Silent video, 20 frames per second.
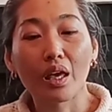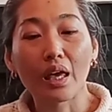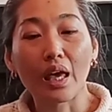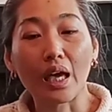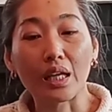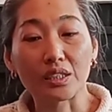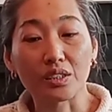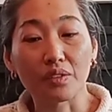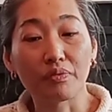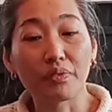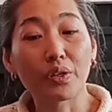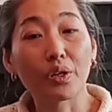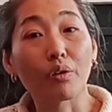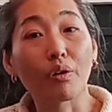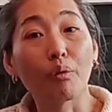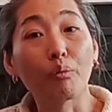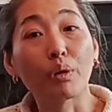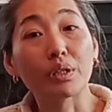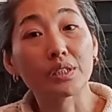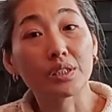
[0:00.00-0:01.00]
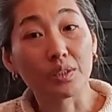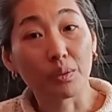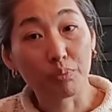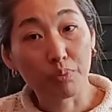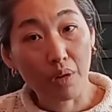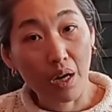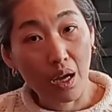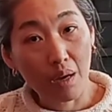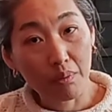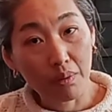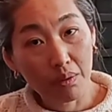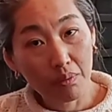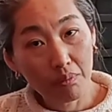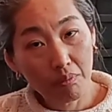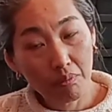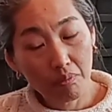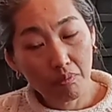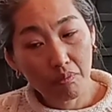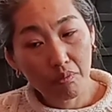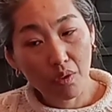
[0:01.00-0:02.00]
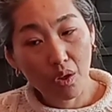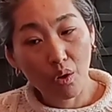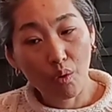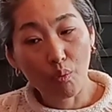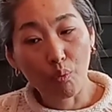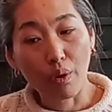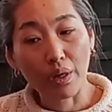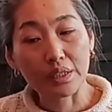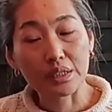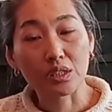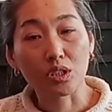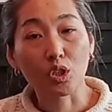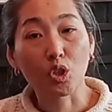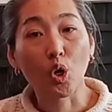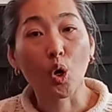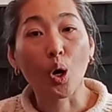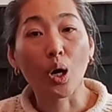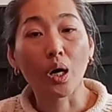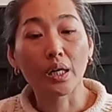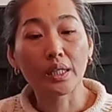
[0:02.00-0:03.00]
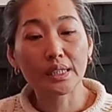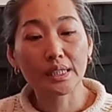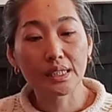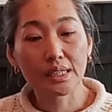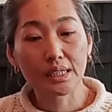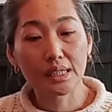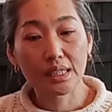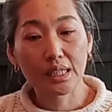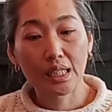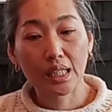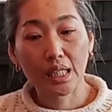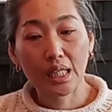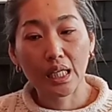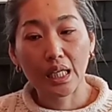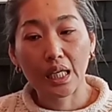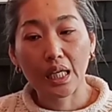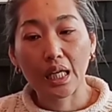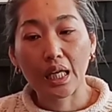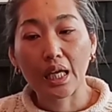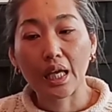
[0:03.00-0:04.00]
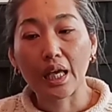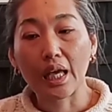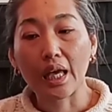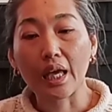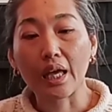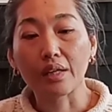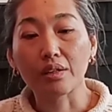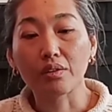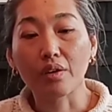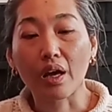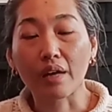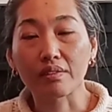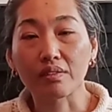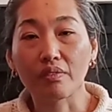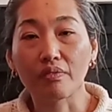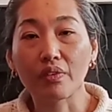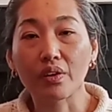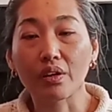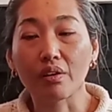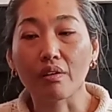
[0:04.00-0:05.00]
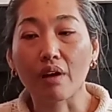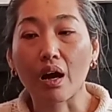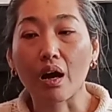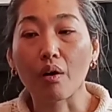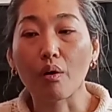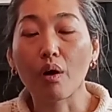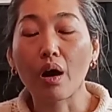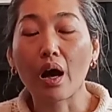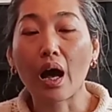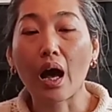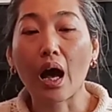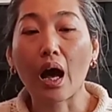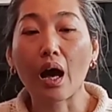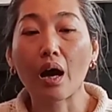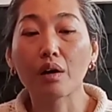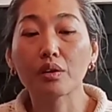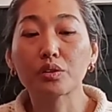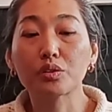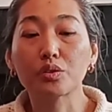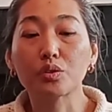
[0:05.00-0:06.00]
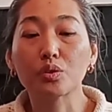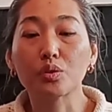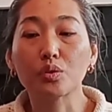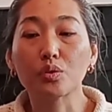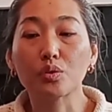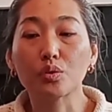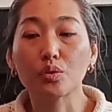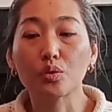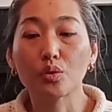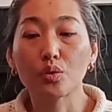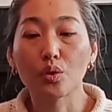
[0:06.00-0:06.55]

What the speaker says: actually figure out what's the problem, what is the cause, and you have to figure out how to